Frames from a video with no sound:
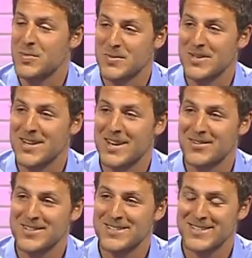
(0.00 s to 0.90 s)
public
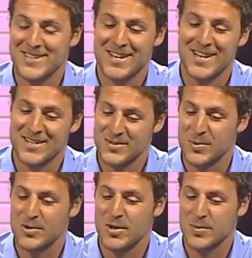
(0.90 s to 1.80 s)
highways to
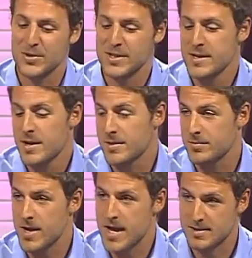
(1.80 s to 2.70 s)
Port Alberni. The
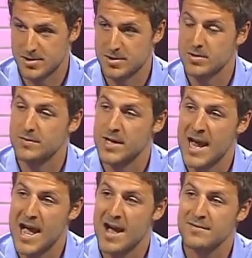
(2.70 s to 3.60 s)
rest, just over
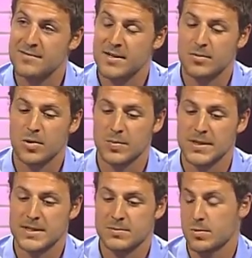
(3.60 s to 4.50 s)
half, will
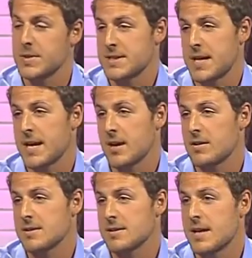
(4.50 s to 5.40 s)
be staying
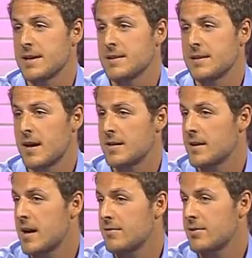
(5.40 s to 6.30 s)
on site,
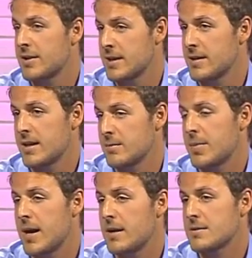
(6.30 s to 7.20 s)
uncovered in
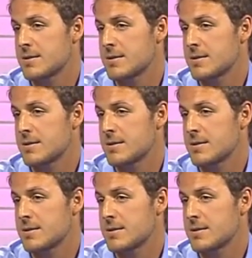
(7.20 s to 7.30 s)
piles.